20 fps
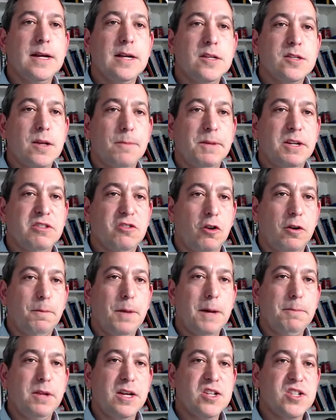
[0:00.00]
So I'm just going to
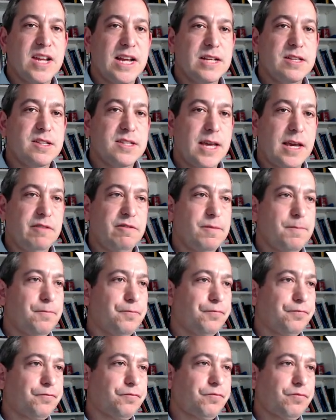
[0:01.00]
publish and save.
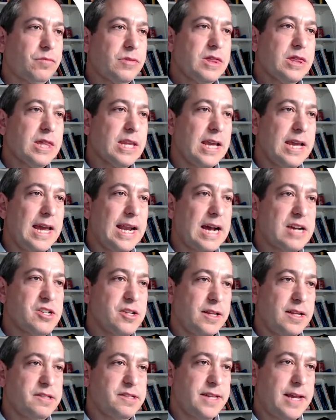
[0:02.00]
And
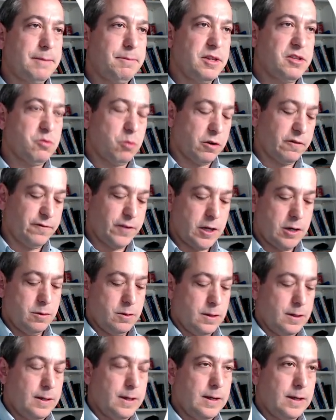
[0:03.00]
actually, let's name this workflow.
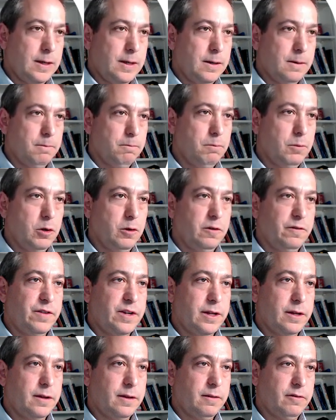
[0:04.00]

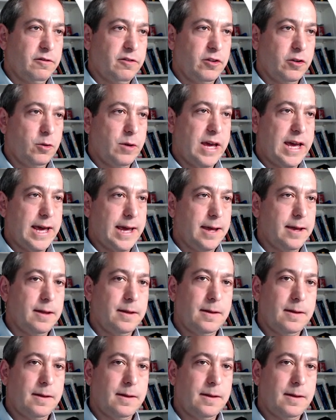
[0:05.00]
Moved to A.